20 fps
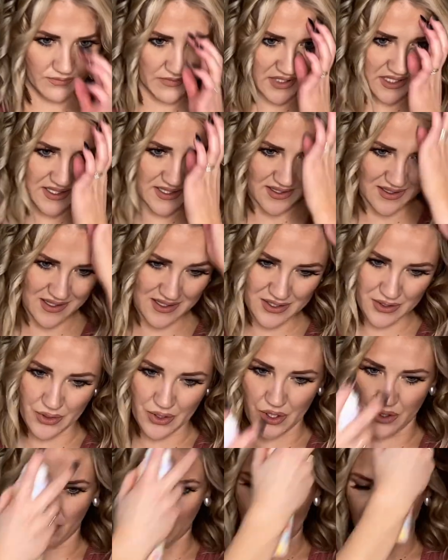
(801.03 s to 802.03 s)
This is also a
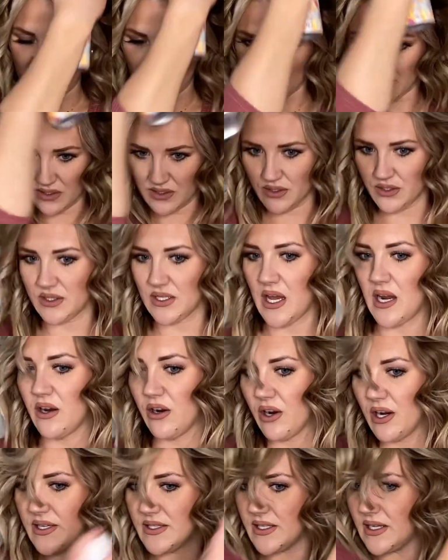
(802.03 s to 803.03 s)
new can, so it's kind of
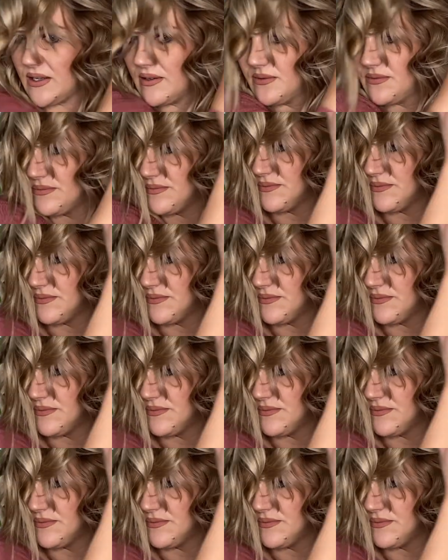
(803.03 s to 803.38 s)
crazy.